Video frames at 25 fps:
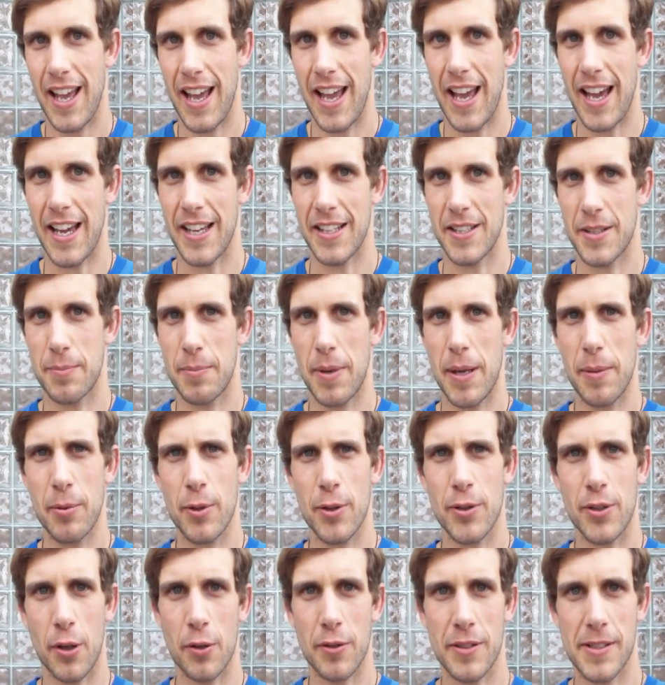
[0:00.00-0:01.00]
And
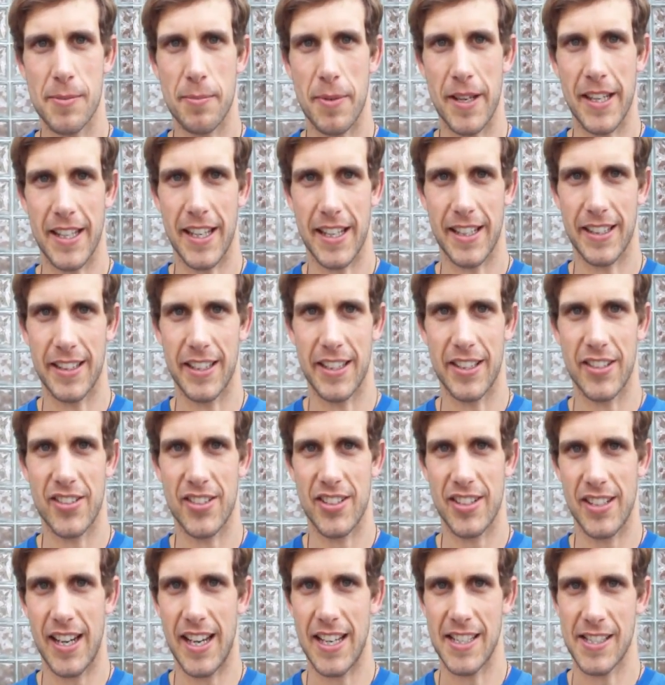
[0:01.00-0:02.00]
people who don't speak English
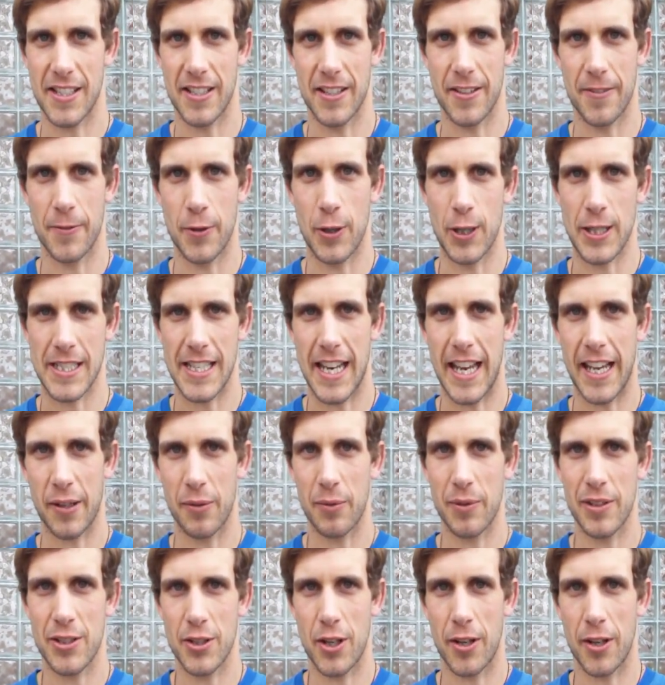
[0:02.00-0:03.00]
as a first
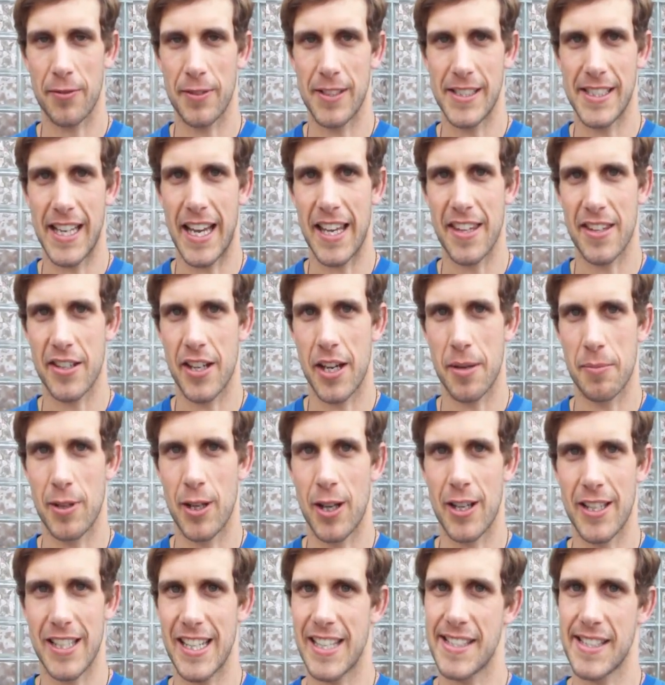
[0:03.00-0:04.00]
language often say that I'm a
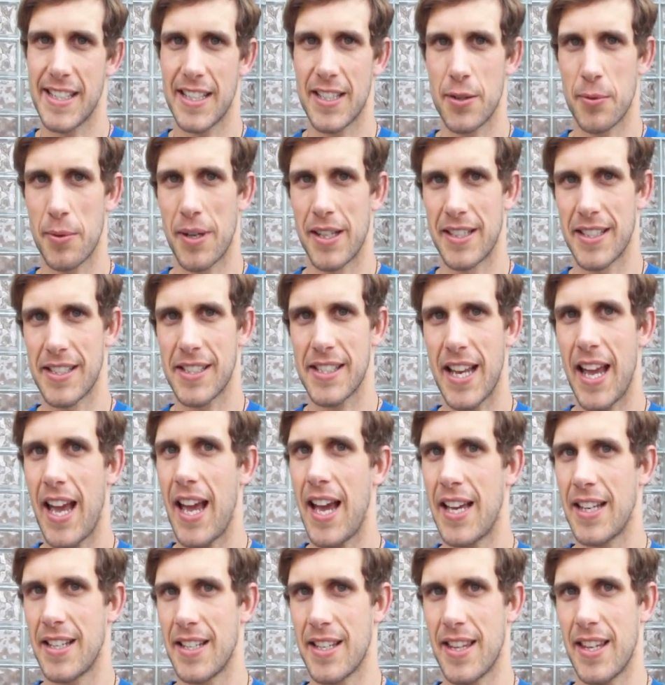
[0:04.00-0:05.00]
lot easier to
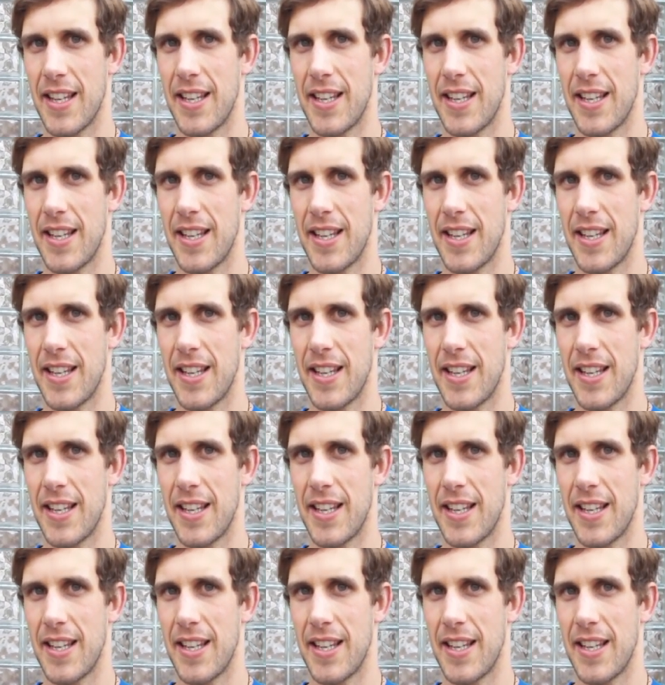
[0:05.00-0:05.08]
understand